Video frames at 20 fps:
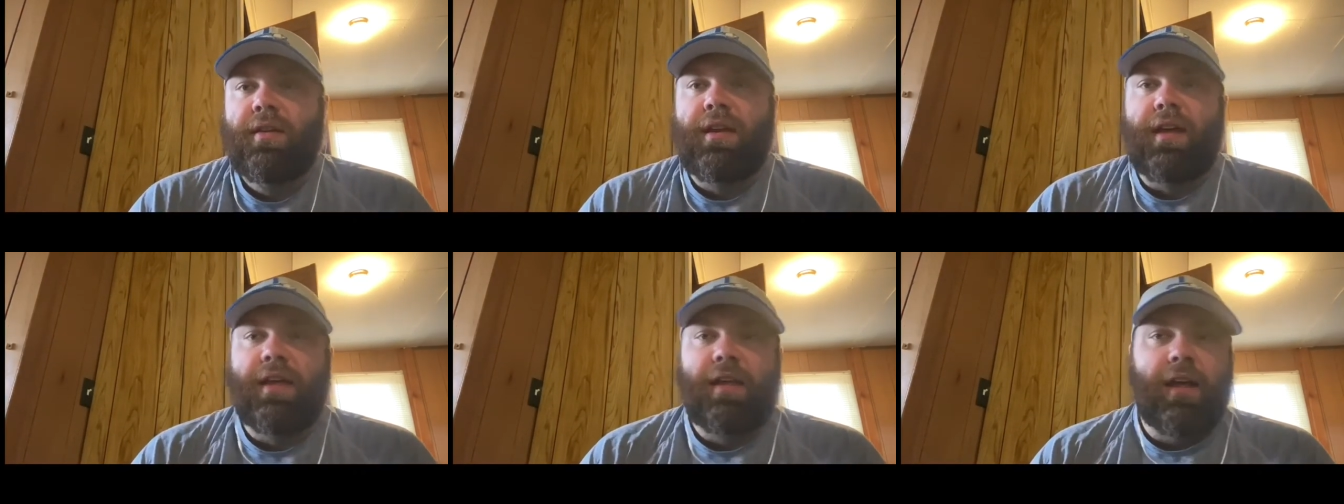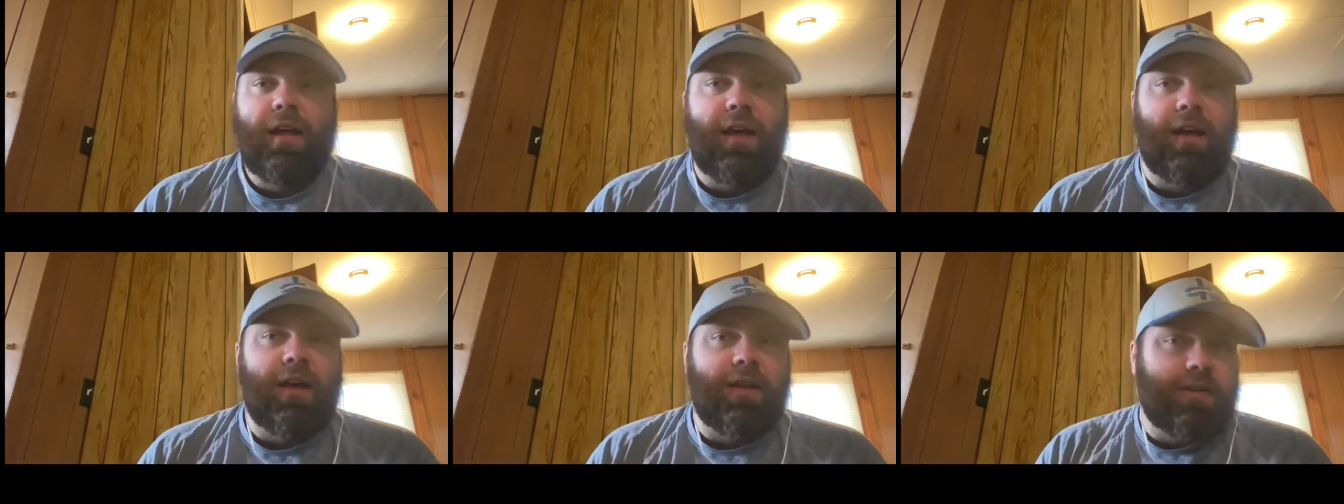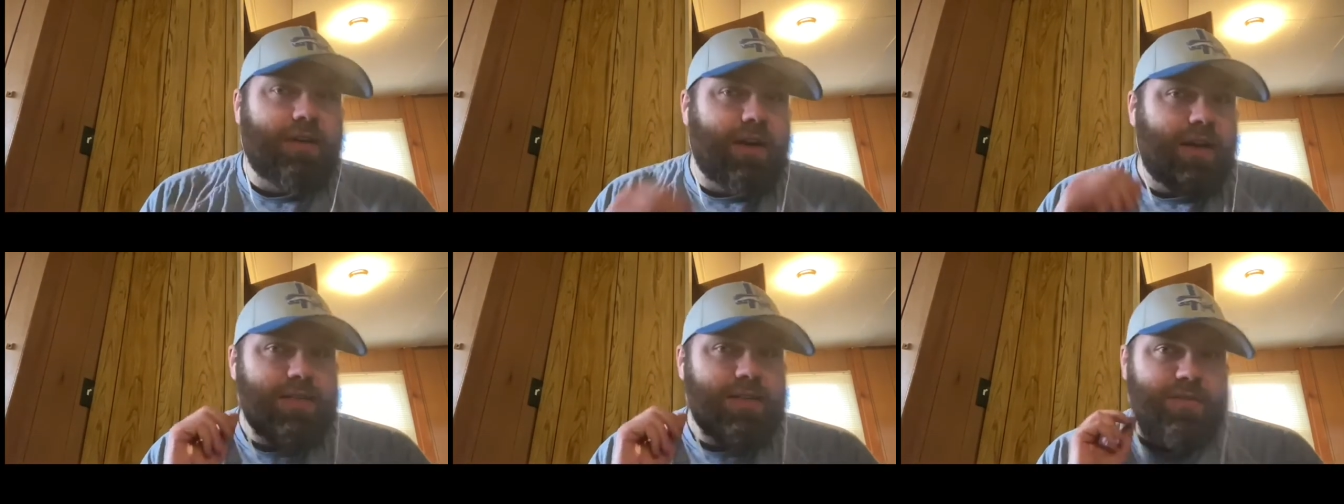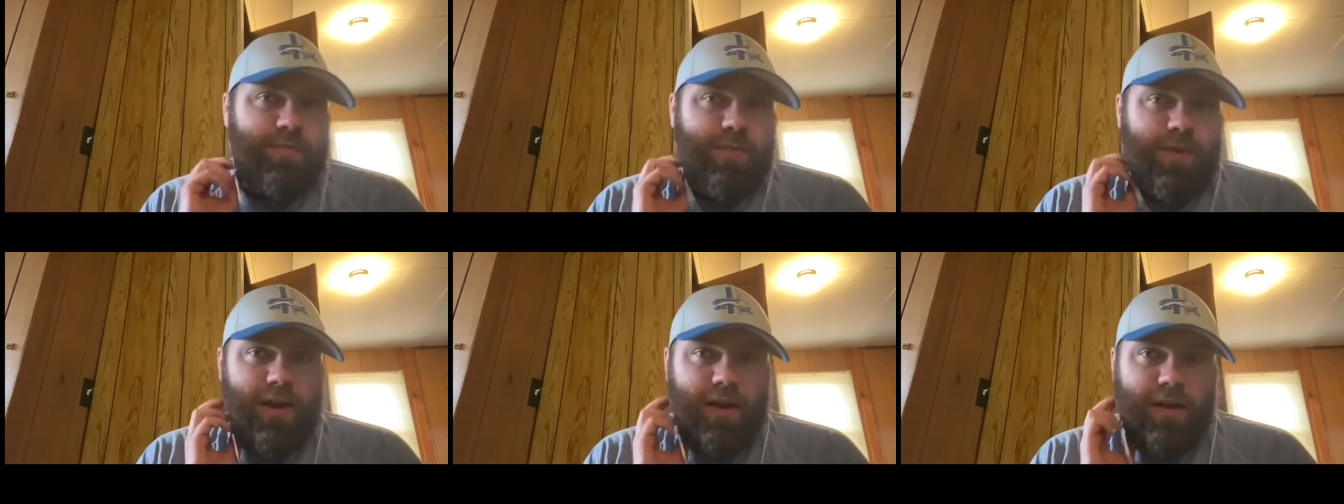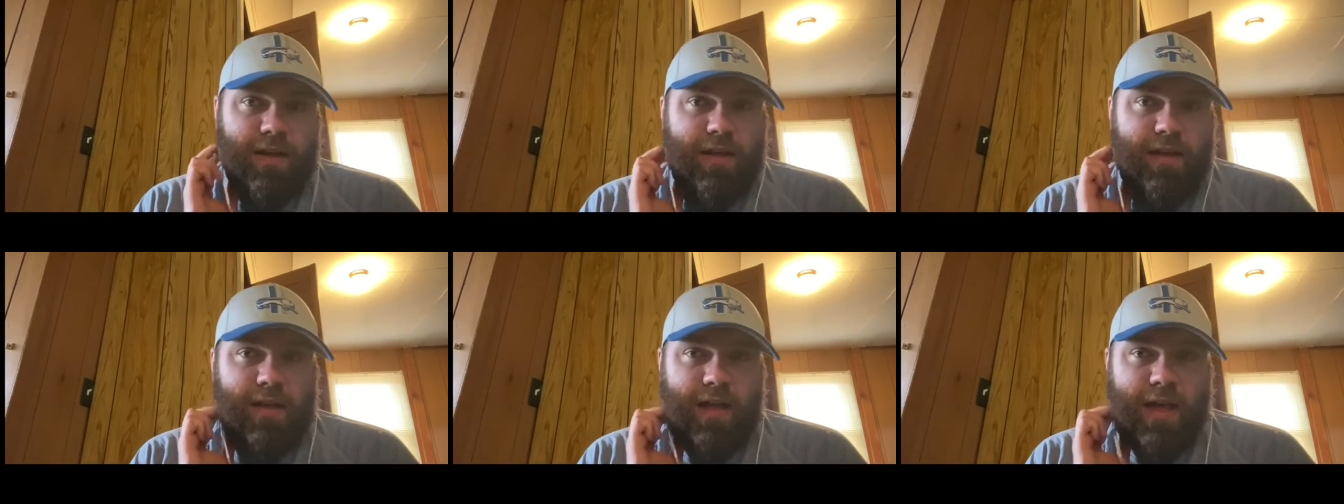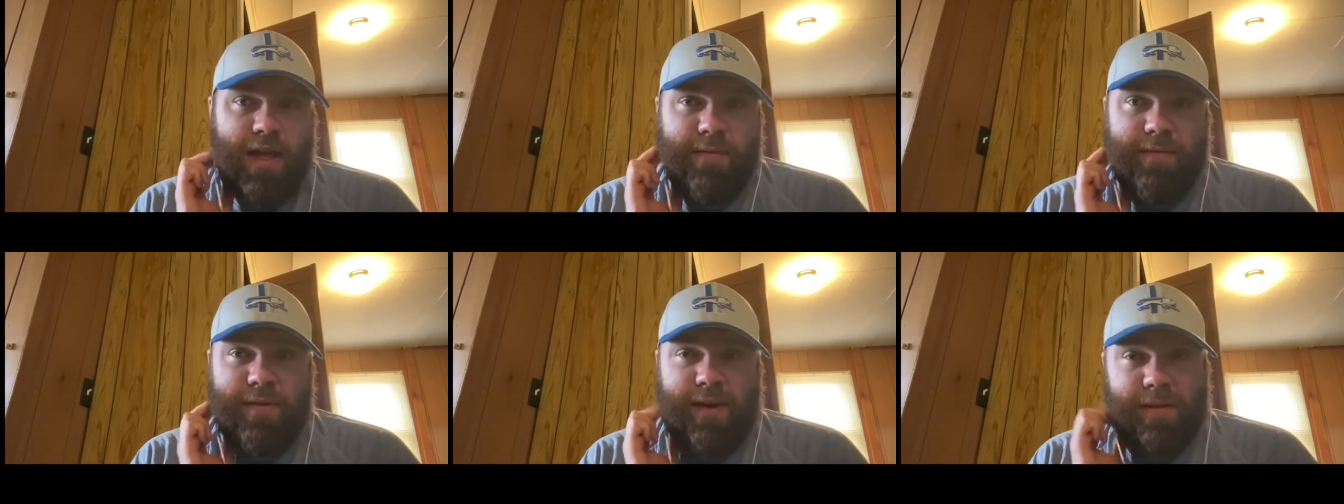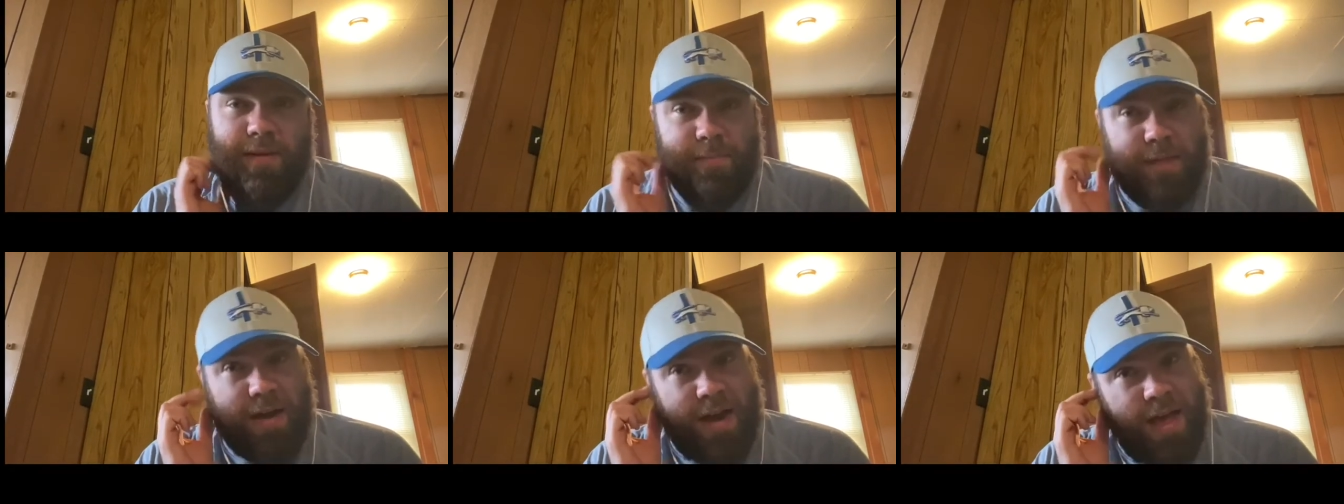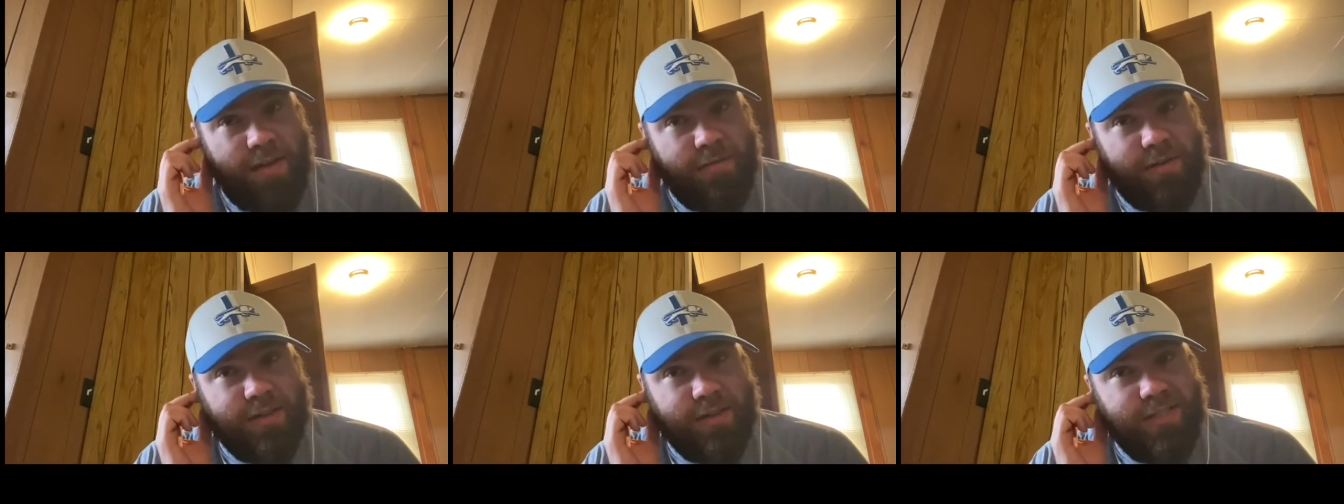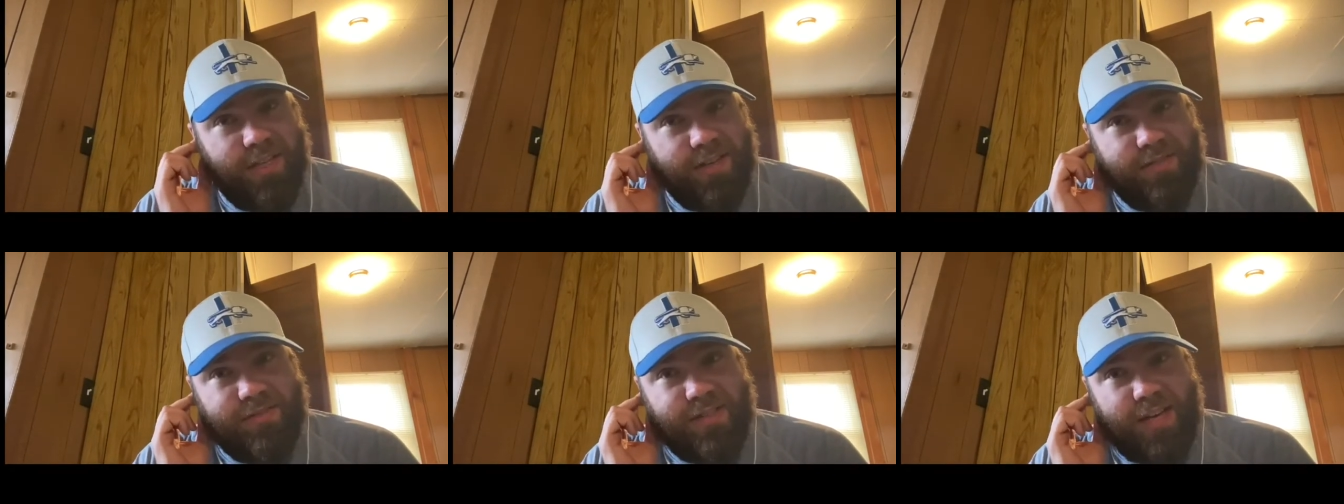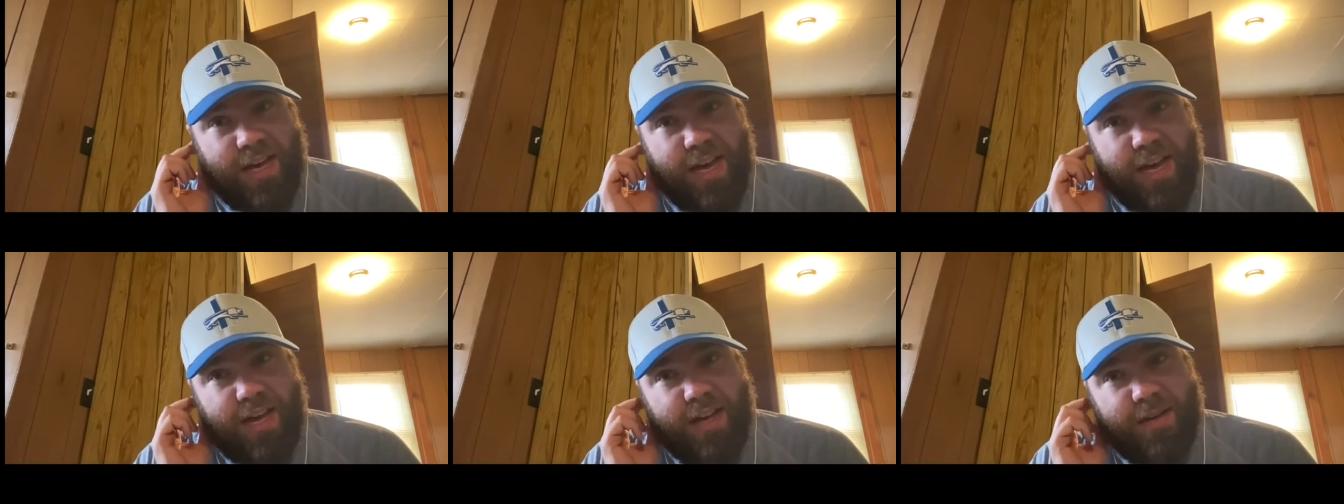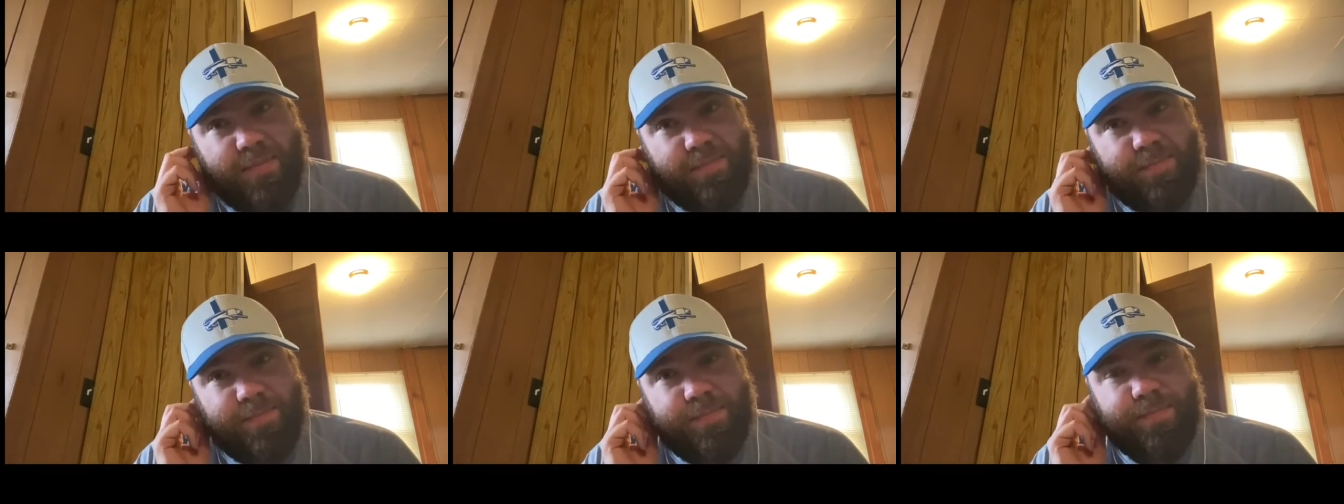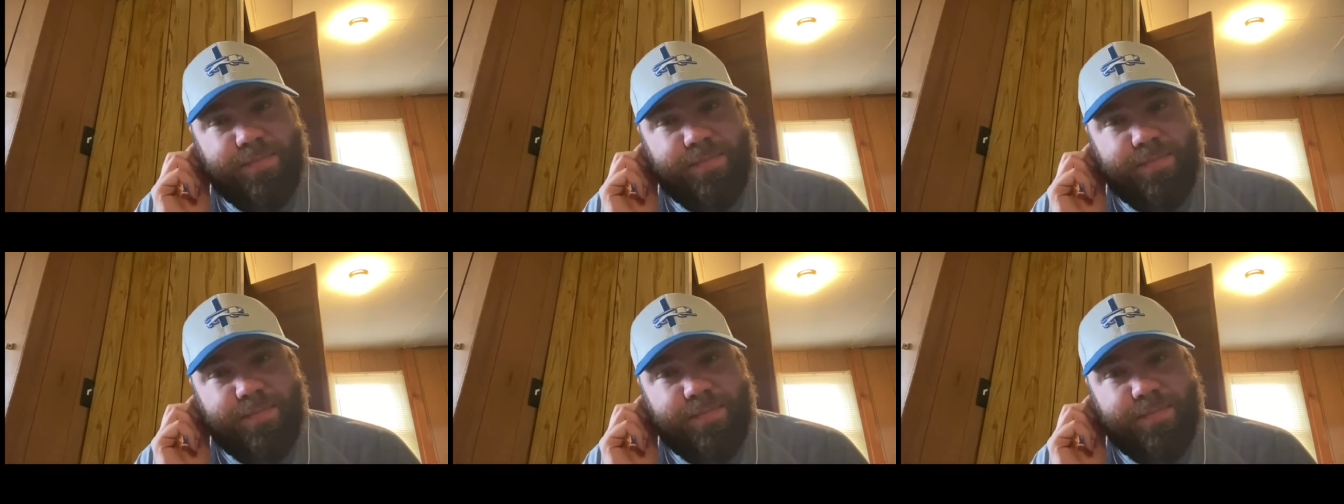You guys have been having a tough time,